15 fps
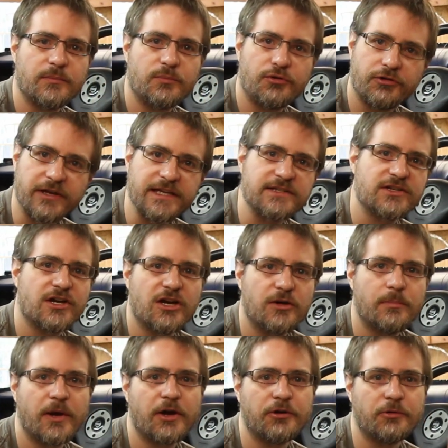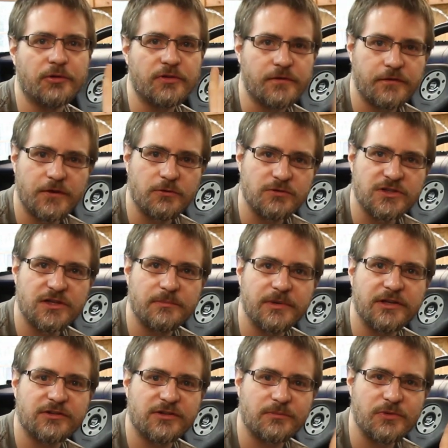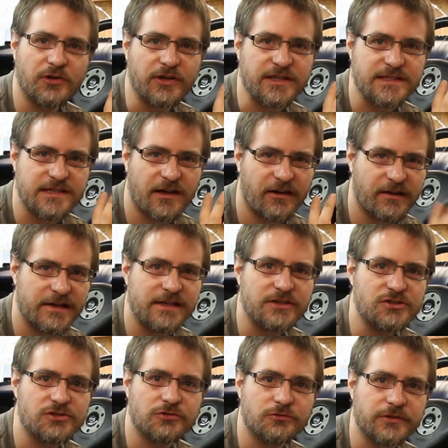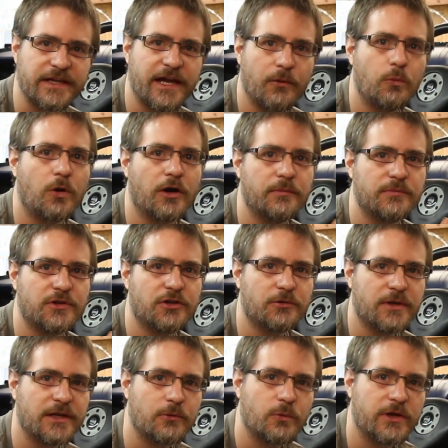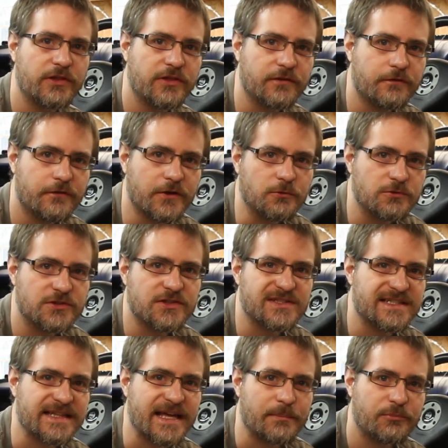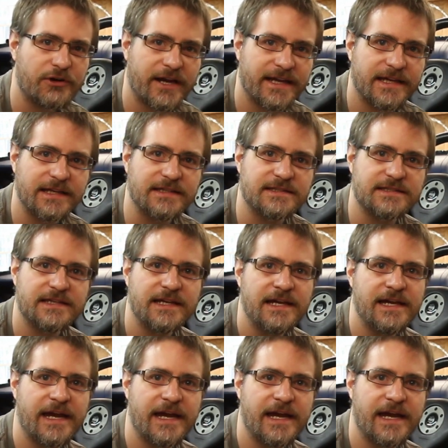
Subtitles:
pre-turbo on the filter because I'm not entirely sure yet what I'm doing with the filters and their brackets,